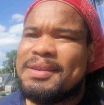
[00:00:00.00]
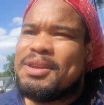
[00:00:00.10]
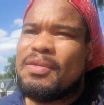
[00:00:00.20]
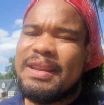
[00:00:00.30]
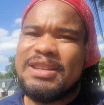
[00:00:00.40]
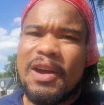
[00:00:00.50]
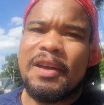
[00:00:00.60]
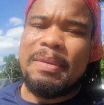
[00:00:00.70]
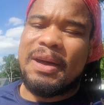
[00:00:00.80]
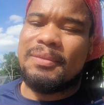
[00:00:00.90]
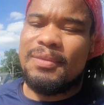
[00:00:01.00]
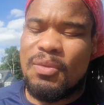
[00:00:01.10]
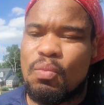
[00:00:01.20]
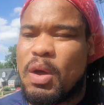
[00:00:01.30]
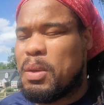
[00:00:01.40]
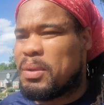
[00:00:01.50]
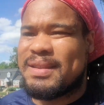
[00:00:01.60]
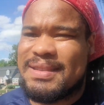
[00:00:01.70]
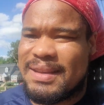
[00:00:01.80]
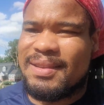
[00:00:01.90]
you're really talking about what we would
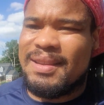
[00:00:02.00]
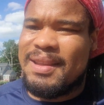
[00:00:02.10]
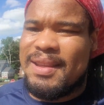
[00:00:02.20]
consider